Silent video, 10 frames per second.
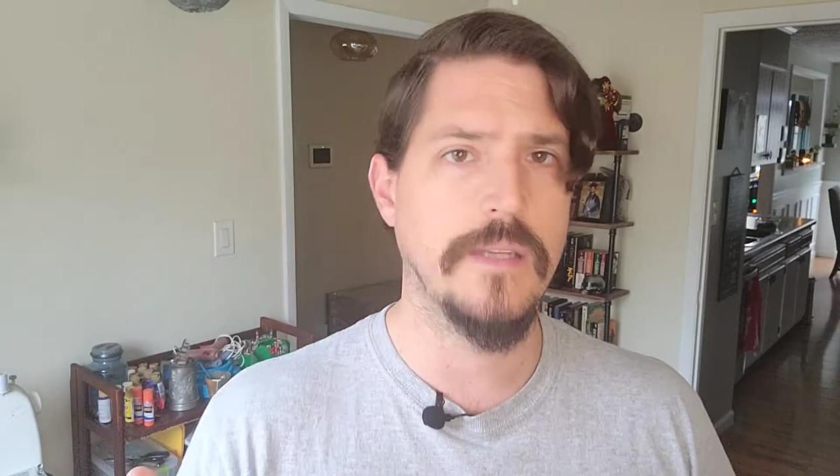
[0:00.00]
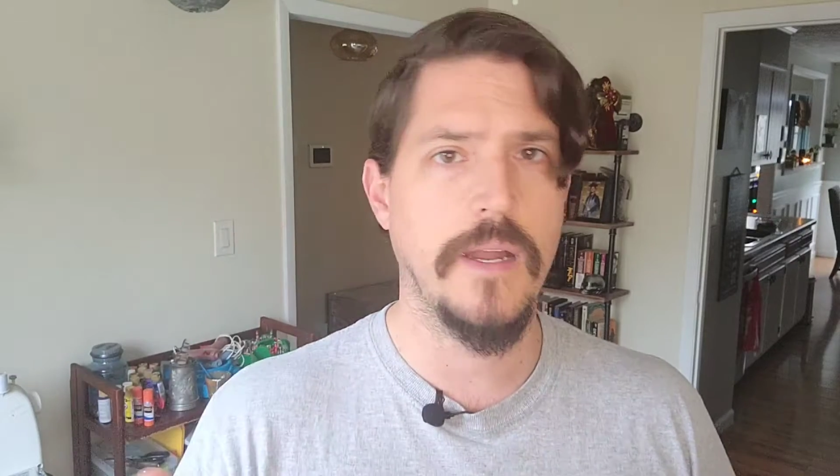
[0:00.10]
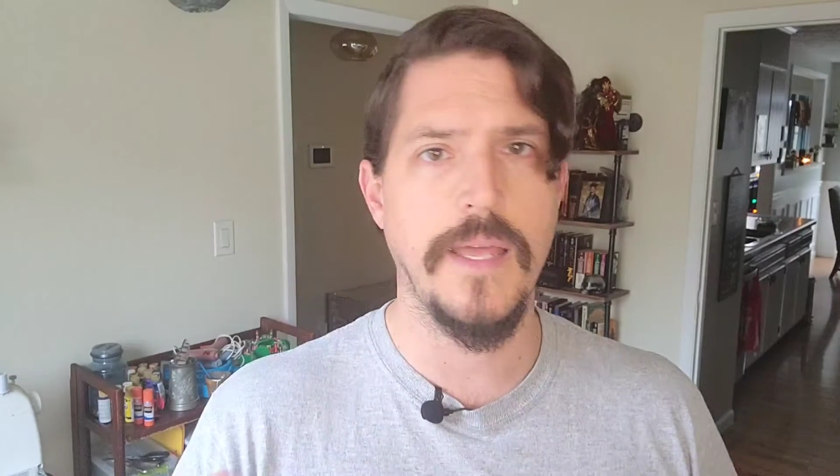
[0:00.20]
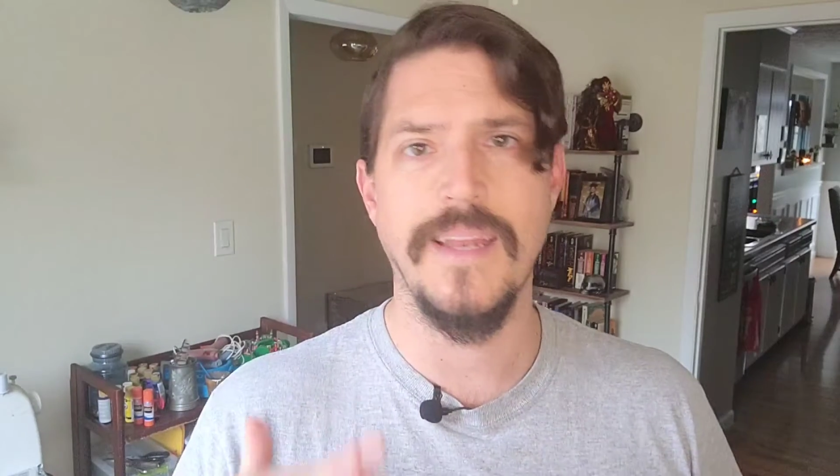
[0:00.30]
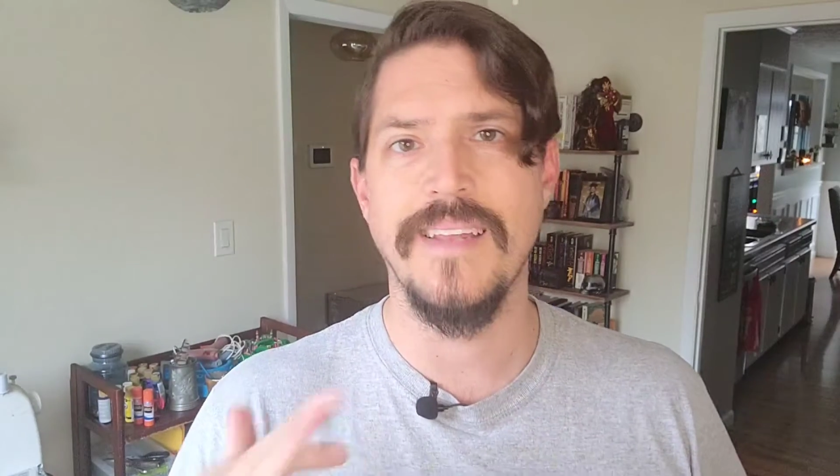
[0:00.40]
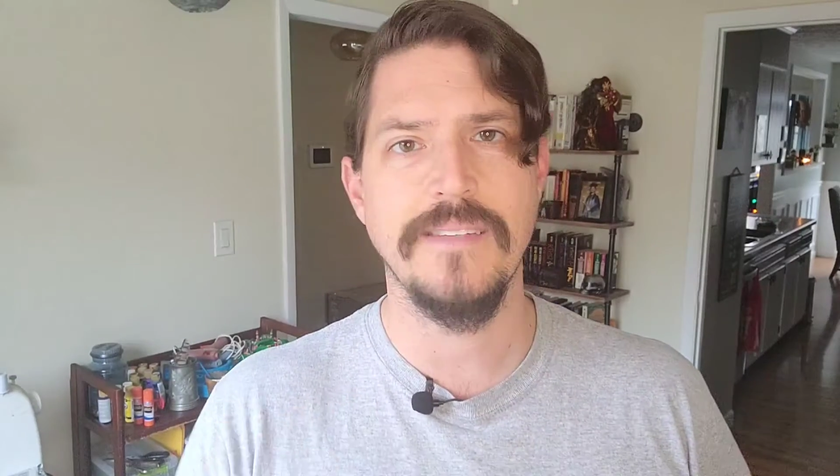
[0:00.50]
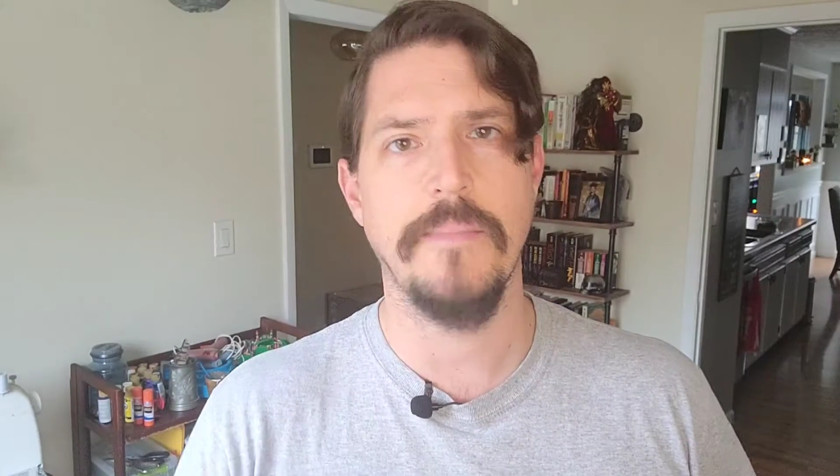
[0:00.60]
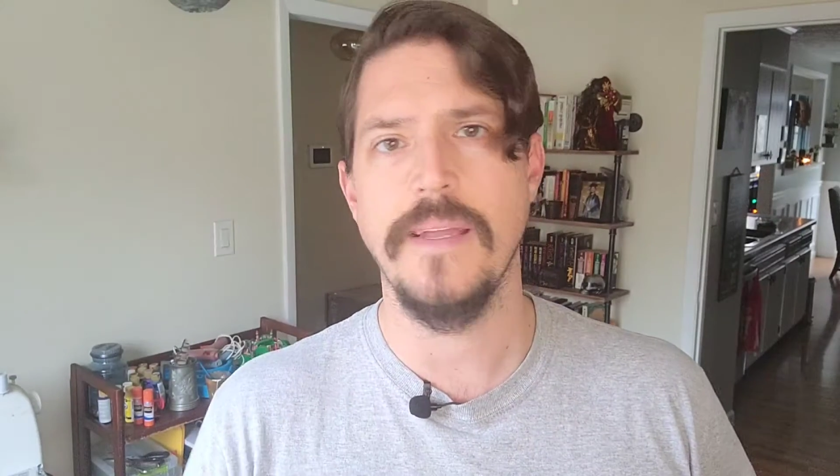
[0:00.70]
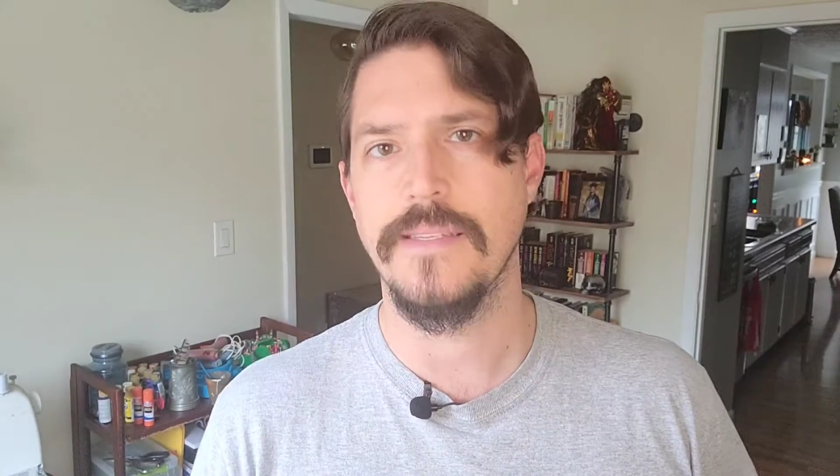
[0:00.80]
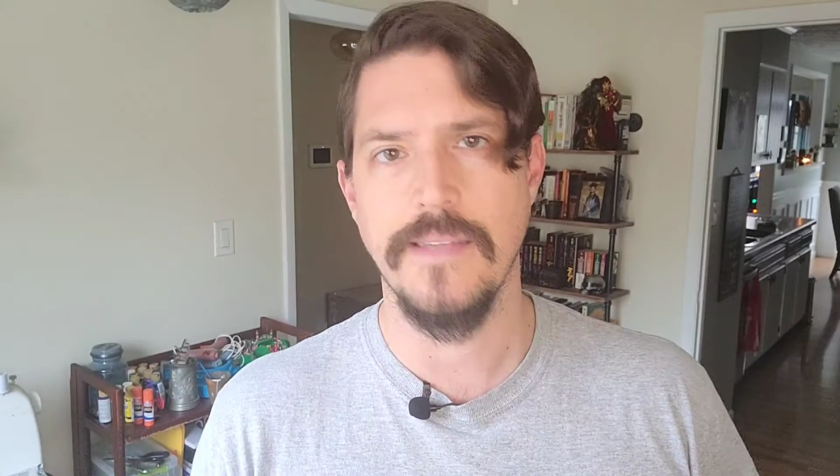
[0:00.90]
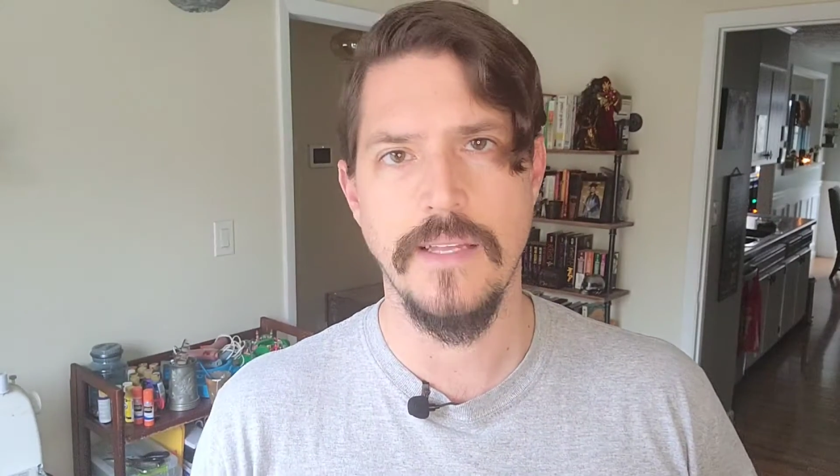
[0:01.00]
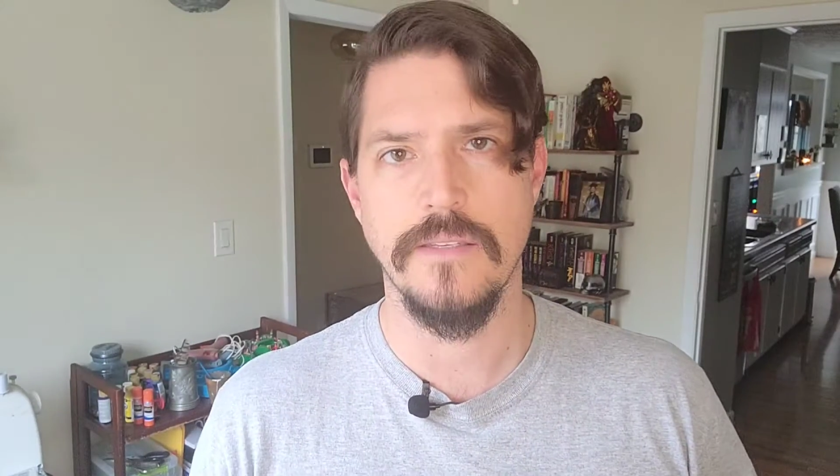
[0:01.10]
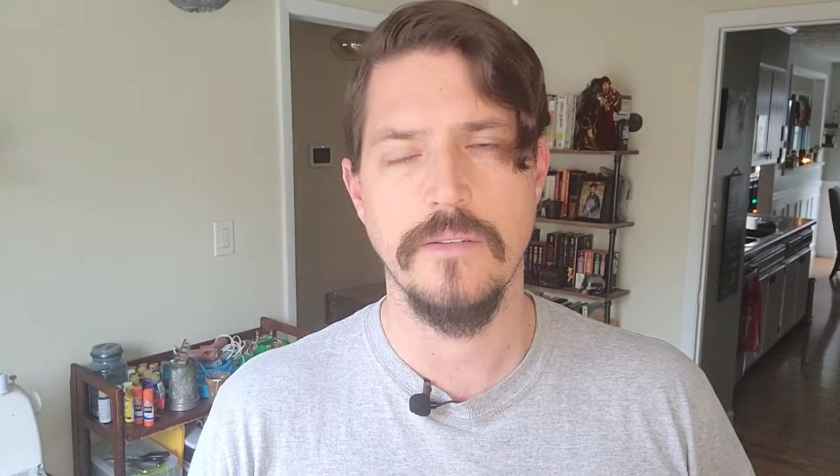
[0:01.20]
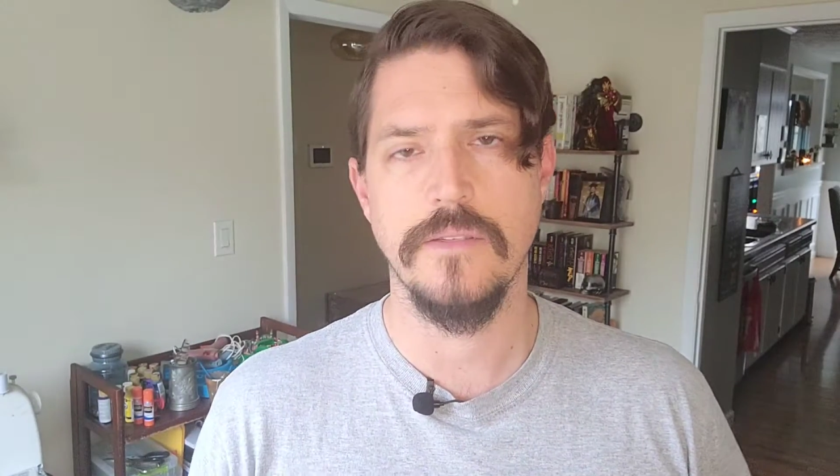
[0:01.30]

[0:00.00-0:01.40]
on it and it doesn't make sense.